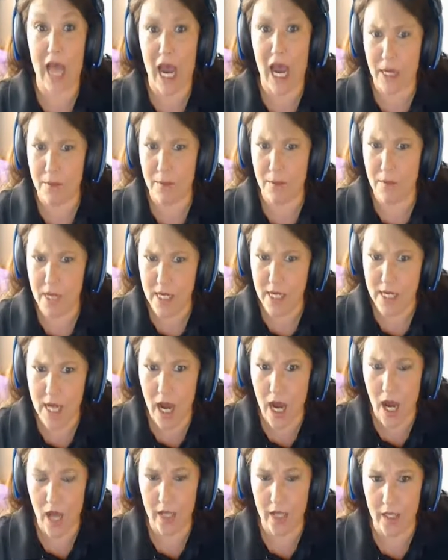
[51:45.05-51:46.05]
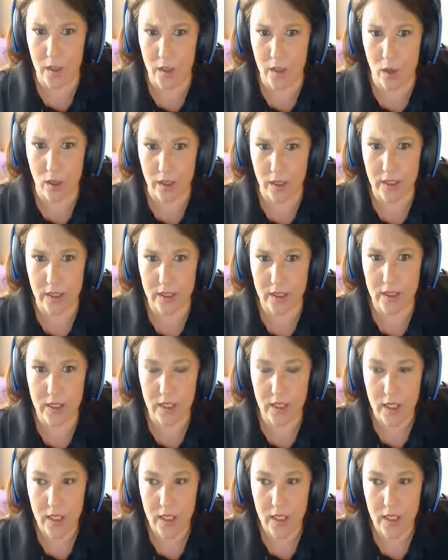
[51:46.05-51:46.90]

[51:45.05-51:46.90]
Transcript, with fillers: I am not an artist.